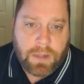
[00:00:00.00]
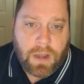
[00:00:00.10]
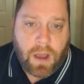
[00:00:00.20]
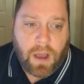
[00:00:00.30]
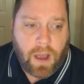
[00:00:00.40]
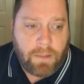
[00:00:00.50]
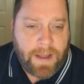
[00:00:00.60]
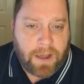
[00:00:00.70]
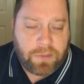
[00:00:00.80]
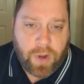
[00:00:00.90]
a
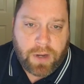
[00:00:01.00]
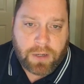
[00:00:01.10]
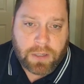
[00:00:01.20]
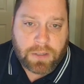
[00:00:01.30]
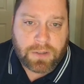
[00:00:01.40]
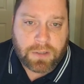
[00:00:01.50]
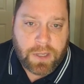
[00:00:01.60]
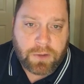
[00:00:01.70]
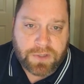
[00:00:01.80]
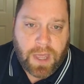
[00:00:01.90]
pathway to
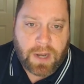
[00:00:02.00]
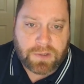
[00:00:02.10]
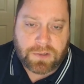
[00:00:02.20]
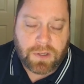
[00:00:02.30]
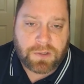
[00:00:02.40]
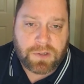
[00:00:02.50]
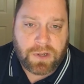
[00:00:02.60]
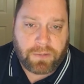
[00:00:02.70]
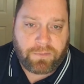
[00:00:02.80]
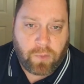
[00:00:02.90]
legal status and
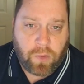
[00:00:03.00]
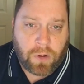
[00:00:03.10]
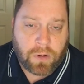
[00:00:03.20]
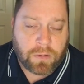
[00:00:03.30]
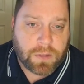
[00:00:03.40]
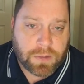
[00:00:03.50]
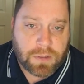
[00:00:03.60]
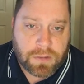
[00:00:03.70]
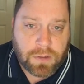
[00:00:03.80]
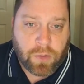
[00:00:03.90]
citizenship for
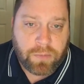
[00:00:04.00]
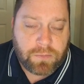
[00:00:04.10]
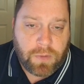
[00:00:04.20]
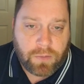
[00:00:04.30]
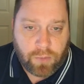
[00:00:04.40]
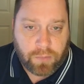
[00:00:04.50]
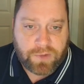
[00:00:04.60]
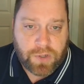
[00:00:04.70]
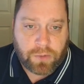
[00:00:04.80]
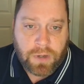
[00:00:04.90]
the group of
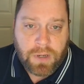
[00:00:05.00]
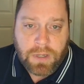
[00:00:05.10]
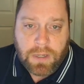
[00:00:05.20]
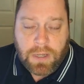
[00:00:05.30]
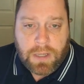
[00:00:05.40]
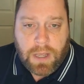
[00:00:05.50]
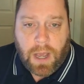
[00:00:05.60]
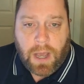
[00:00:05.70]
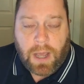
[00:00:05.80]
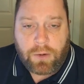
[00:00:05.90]
children
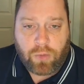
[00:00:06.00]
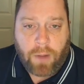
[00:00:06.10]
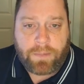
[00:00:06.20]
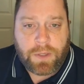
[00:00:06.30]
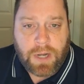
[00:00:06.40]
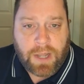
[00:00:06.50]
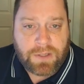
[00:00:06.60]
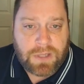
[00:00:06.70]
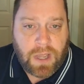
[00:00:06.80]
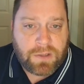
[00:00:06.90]
who grow up in the
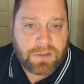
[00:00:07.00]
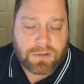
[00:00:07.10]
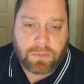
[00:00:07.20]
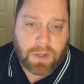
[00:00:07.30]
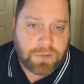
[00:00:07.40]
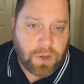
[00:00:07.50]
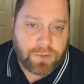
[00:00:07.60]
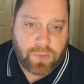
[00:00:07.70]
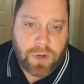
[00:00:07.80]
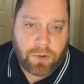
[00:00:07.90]
United States, sometimes called
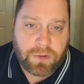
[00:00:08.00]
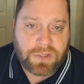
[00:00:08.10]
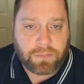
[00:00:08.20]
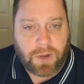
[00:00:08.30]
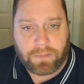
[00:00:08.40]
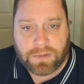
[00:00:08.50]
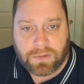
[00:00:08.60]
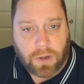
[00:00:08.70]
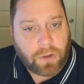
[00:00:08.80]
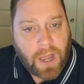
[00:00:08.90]
Dreamers, sometimes
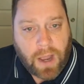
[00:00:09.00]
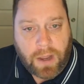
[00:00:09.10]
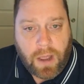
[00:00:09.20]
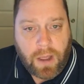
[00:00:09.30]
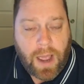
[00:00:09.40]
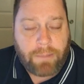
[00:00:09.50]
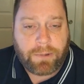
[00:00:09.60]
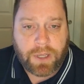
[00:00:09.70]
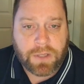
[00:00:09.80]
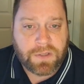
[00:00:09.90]
called DACA
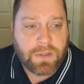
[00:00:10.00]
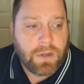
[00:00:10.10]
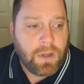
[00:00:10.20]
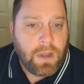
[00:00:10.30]
applicants.